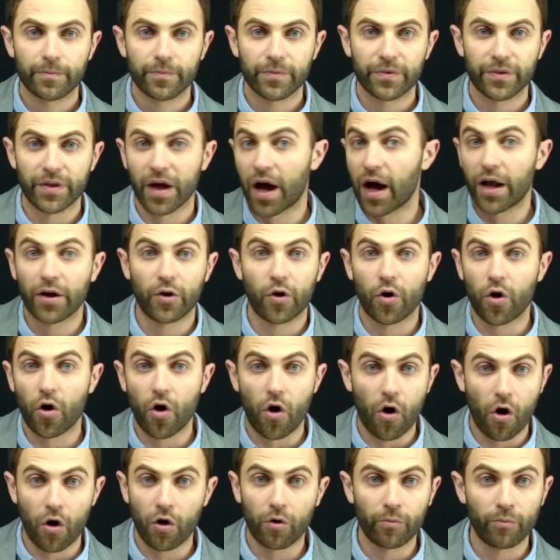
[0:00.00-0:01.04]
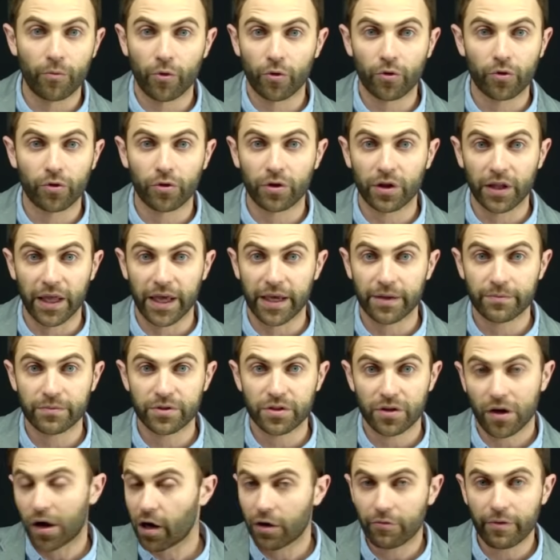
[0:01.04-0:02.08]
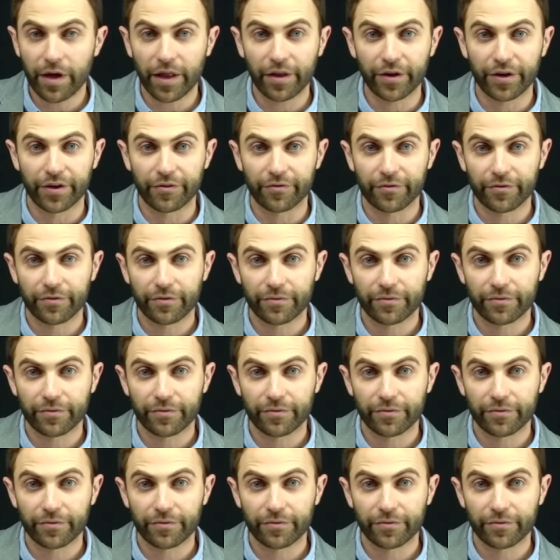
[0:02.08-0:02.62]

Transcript: not all moral claims are relative.